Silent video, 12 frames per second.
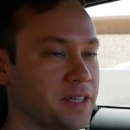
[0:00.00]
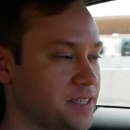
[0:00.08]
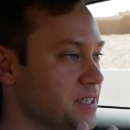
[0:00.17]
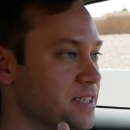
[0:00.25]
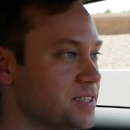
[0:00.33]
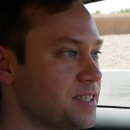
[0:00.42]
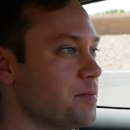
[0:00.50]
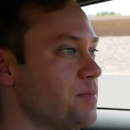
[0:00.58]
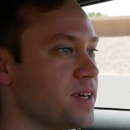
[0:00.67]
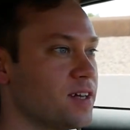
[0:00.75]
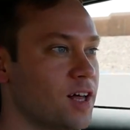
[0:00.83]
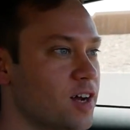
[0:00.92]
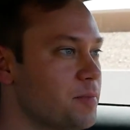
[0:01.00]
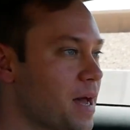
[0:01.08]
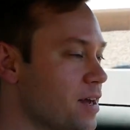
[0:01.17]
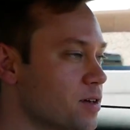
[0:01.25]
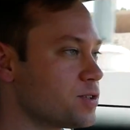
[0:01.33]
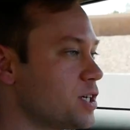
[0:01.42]
which is something a lot of
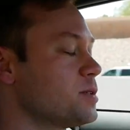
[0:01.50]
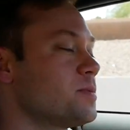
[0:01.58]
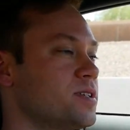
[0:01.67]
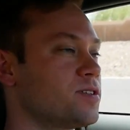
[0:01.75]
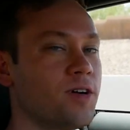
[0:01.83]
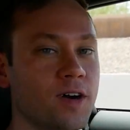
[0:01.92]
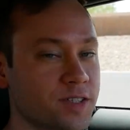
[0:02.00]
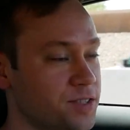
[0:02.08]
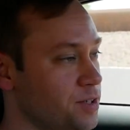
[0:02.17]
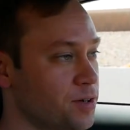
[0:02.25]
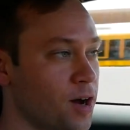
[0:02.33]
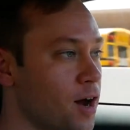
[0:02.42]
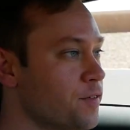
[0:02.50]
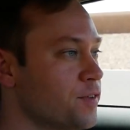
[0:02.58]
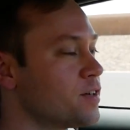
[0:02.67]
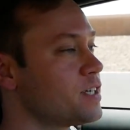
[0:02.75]
manual transmission cars don't offer